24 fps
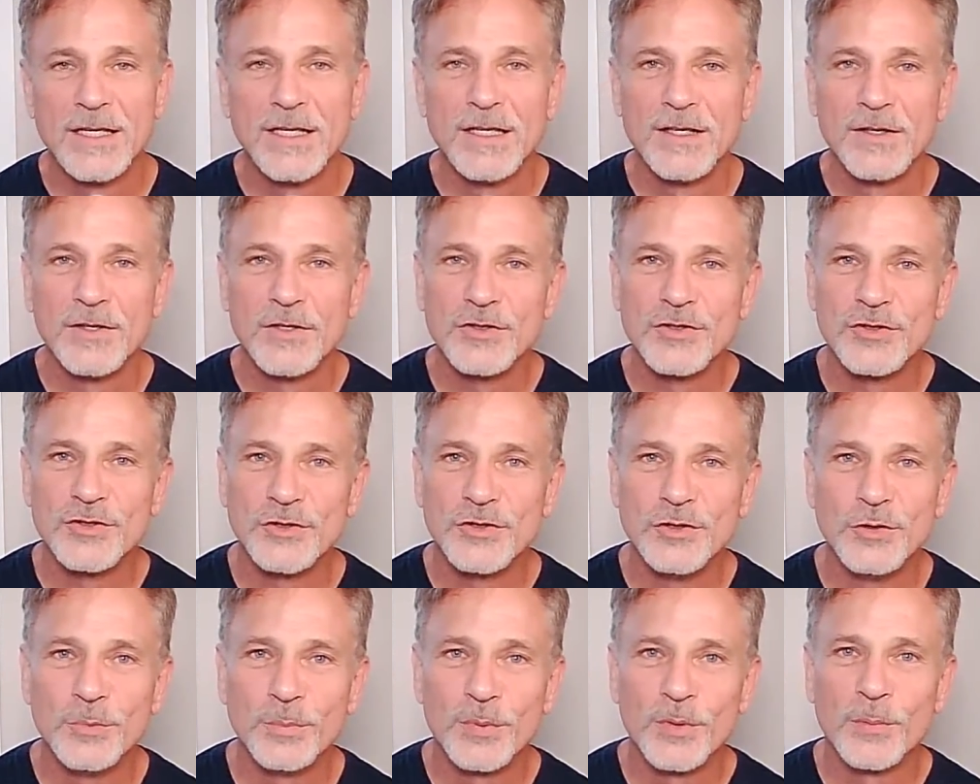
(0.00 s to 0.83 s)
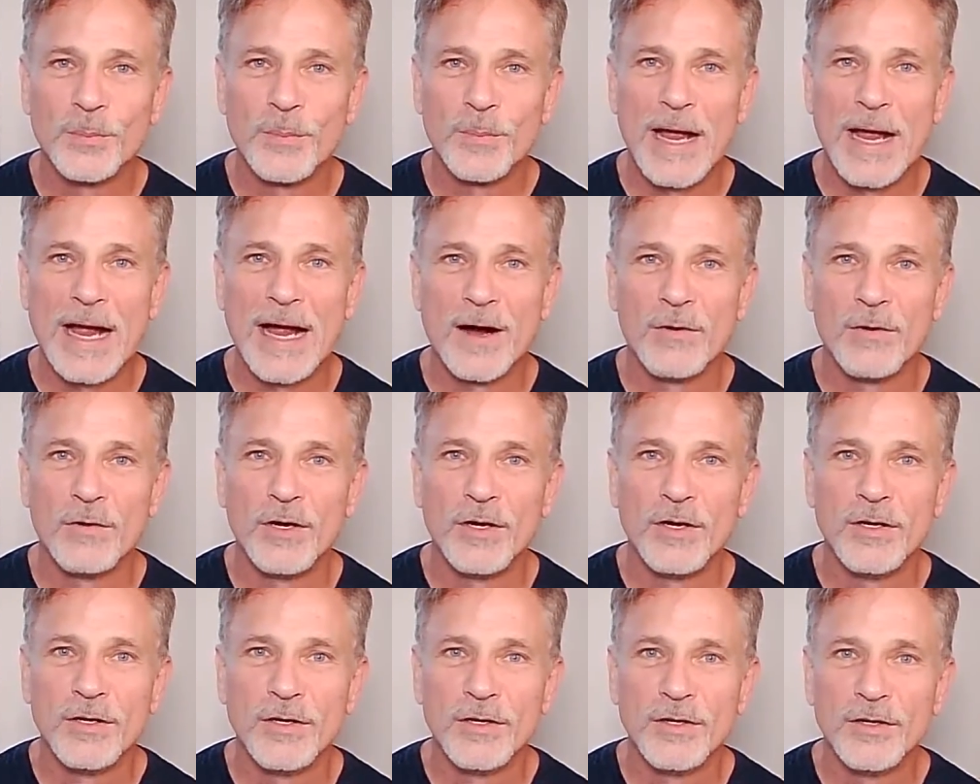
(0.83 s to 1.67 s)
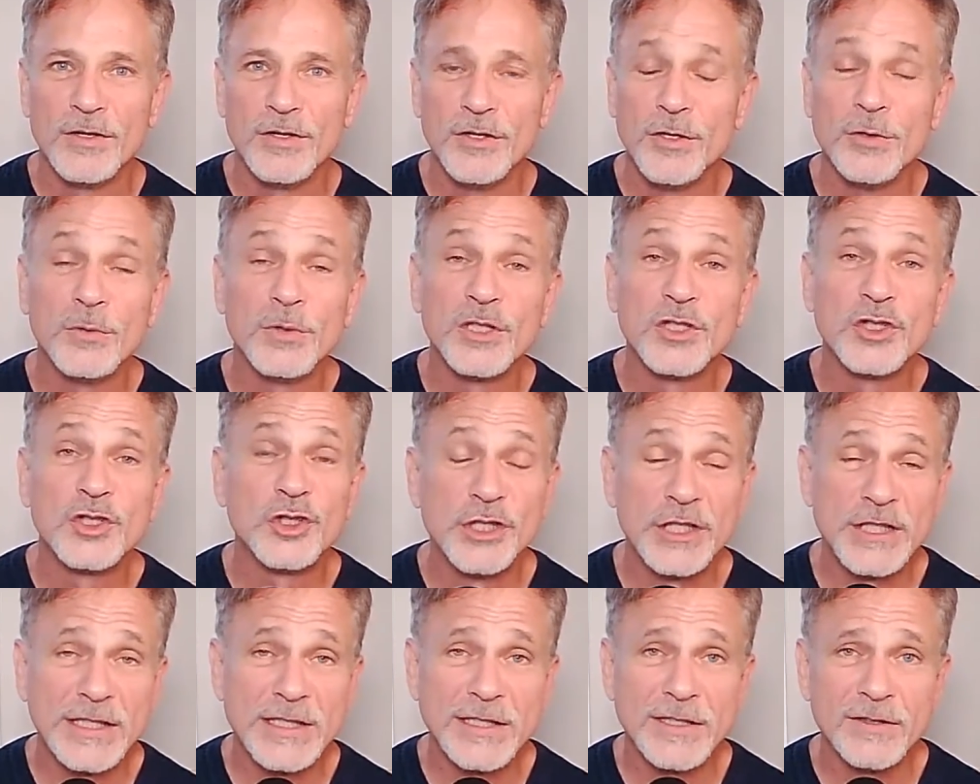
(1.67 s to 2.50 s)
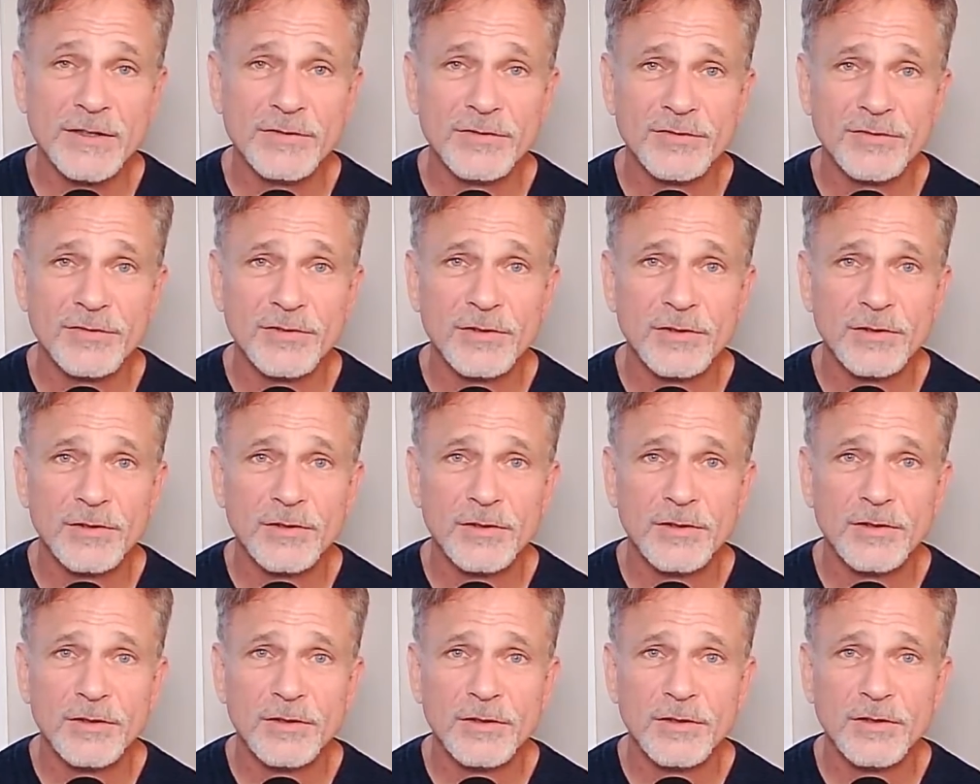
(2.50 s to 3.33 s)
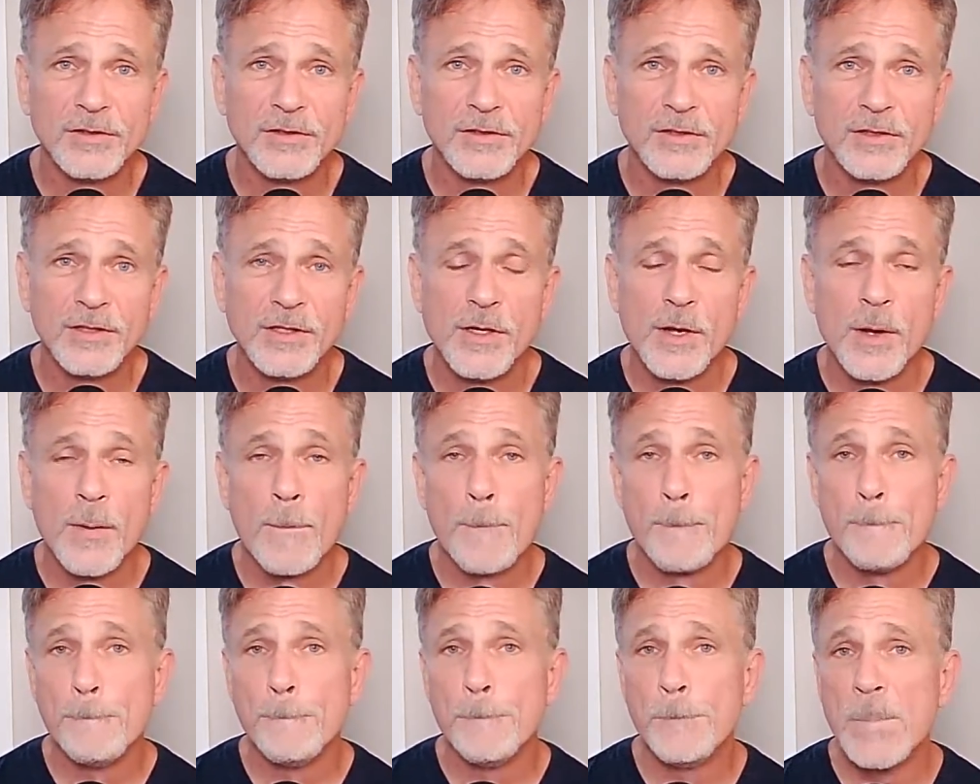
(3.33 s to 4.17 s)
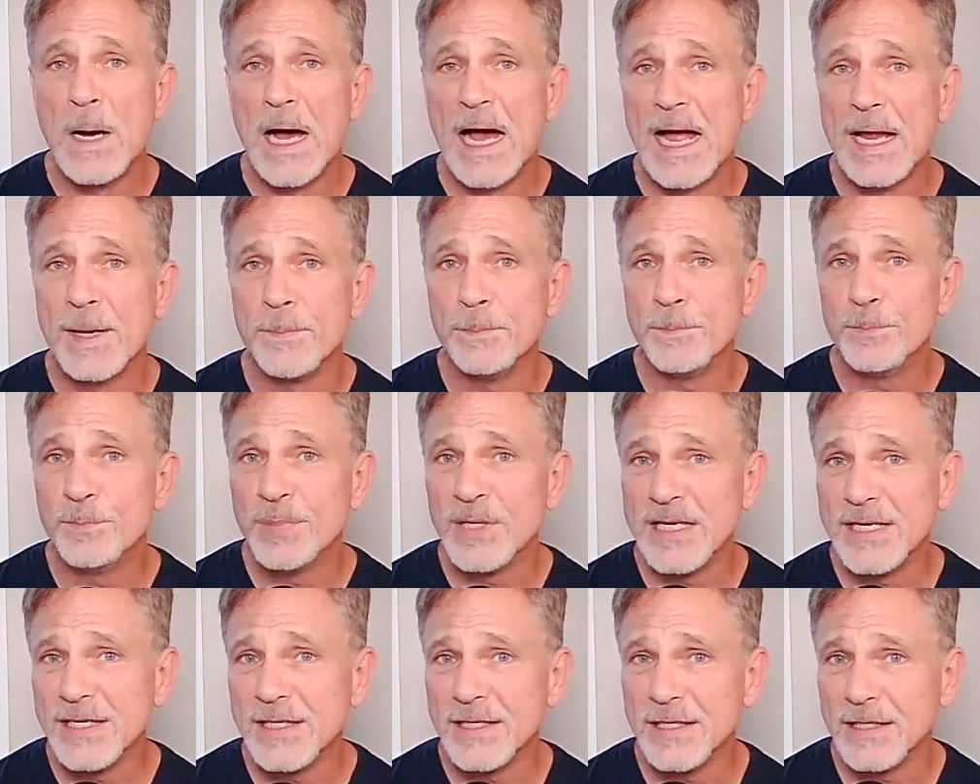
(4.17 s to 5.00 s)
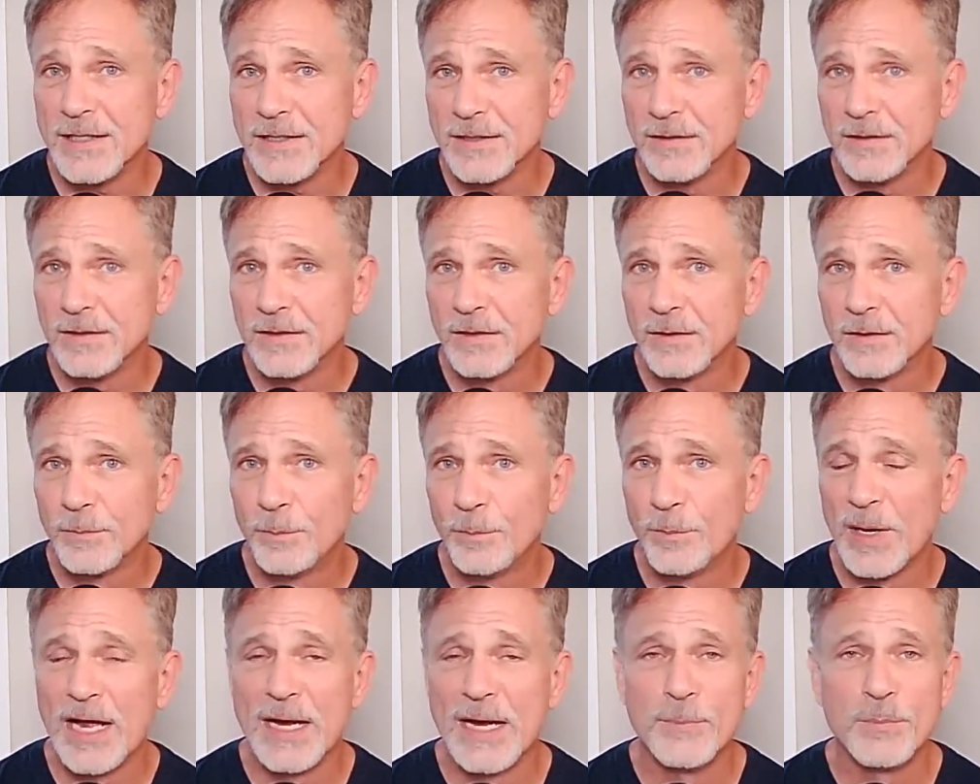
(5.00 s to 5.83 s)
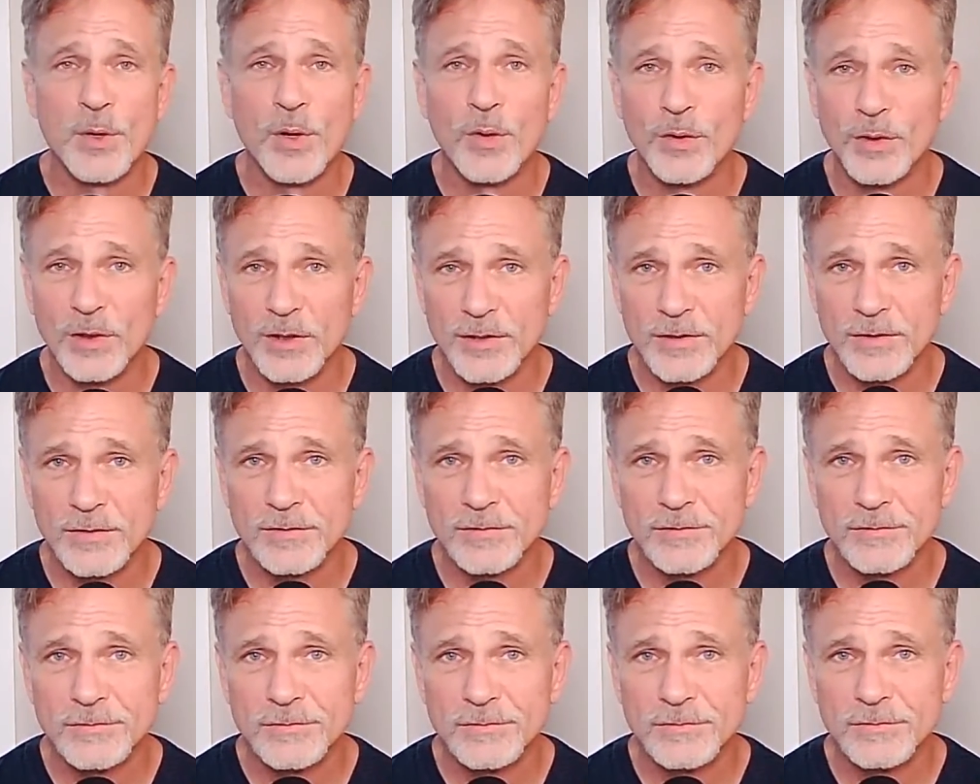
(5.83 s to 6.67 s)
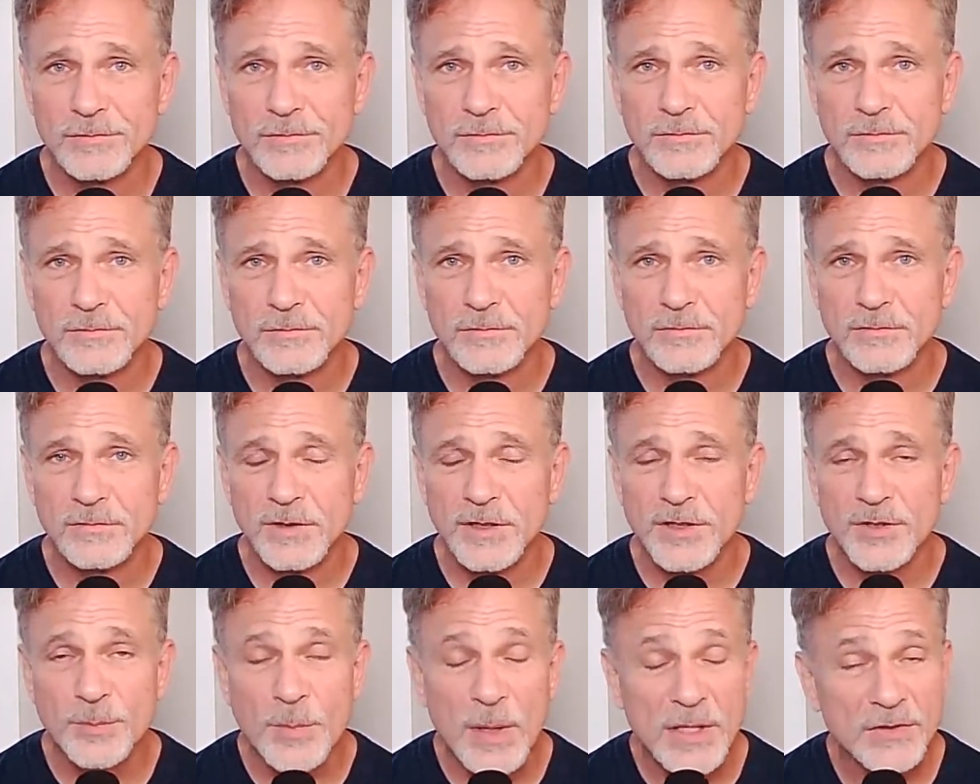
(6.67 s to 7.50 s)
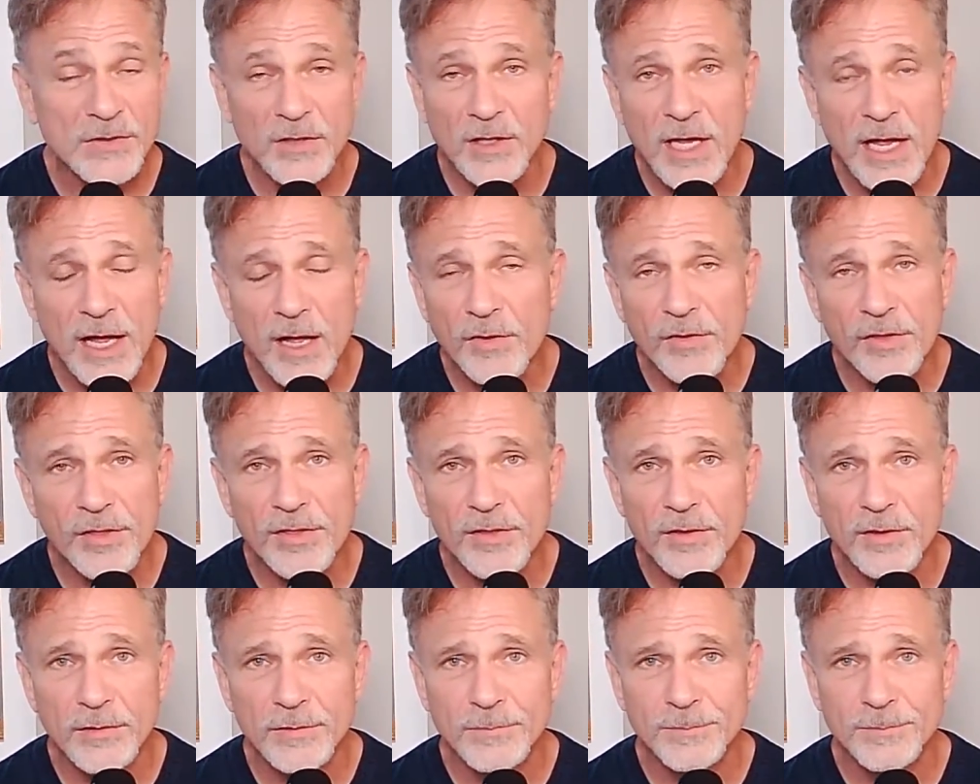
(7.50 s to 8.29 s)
The superpower you achieve by beating bipolar is mental health.